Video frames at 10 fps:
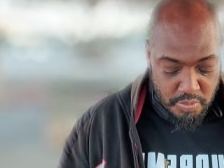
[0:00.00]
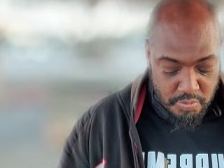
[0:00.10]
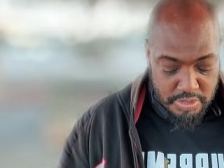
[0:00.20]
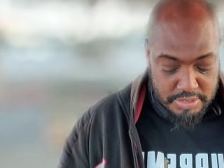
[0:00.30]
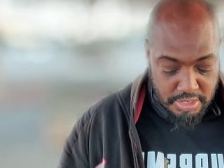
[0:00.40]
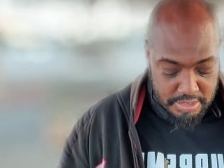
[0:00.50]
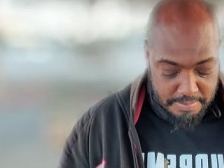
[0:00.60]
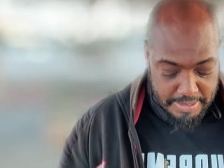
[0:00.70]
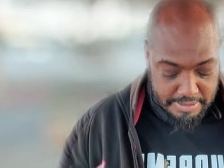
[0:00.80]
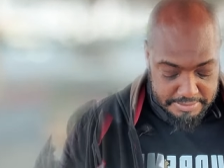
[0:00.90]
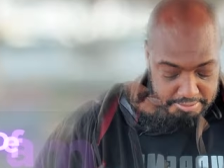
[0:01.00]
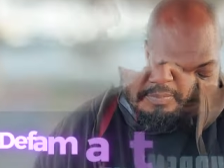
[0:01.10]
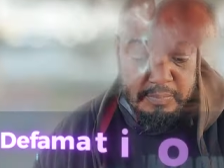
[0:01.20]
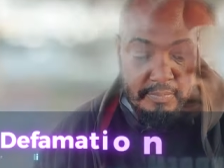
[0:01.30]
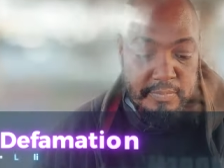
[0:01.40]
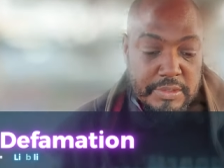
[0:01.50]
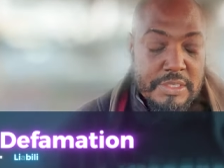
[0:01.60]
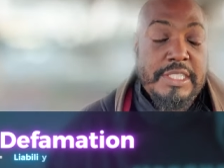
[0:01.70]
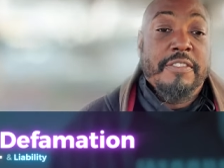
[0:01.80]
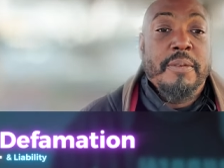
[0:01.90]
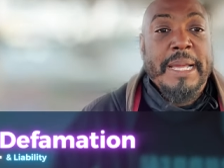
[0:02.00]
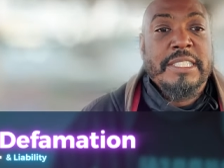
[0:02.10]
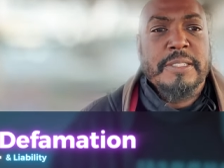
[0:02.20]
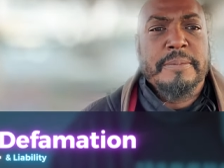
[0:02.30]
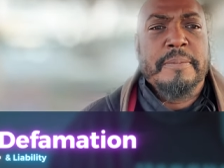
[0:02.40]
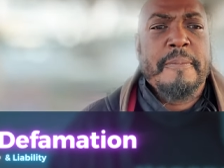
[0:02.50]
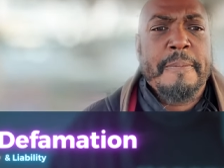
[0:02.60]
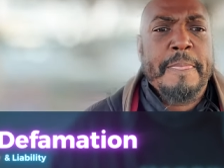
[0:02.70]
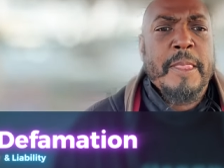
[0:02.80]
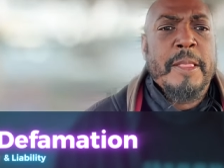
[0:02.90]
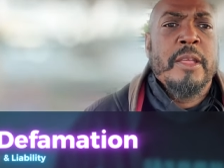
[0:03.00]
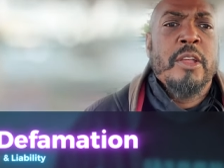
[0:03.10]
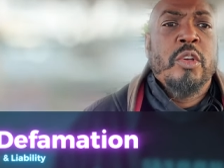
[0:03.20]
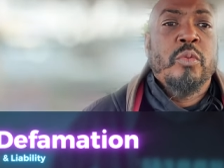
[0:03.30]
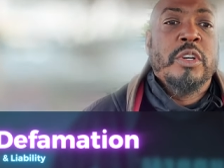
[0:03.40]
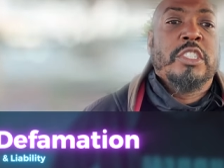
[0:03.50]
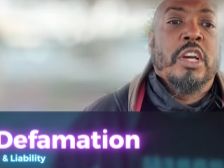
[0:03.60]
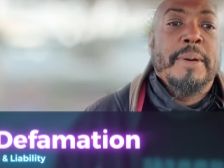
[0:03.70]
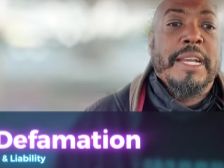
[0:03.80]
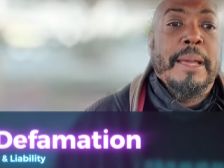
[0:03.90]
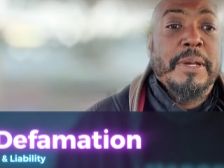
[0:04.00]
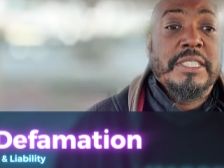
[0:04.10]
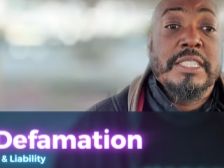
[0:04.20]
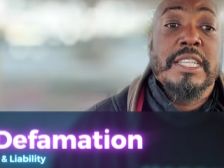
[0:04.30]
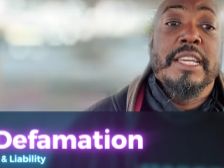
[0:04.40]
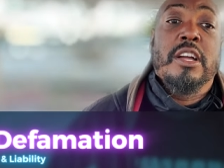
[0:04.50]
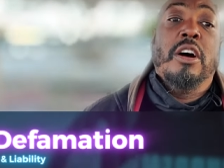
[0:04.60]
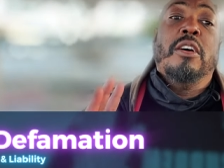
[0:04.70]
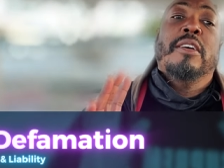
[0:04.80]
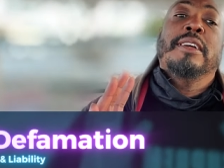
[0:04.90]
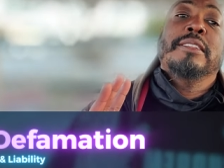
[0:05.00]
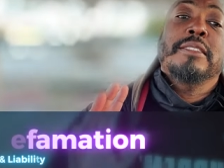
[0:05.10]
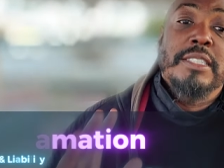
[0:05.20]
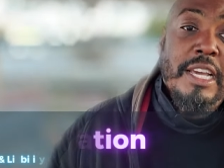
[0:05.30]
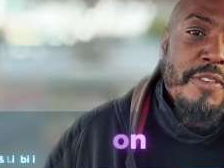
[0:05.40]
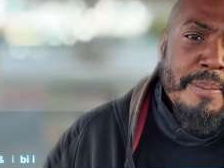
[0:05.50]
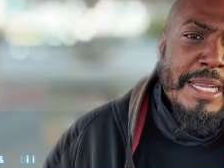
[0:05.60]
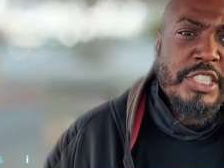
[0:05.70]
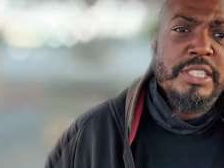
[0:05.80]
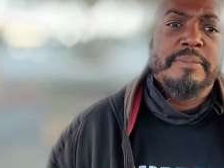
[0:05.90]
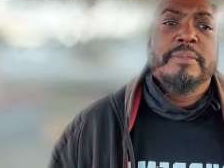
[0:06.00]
want to talk about defamation want to talk about that pesky thing called defamation.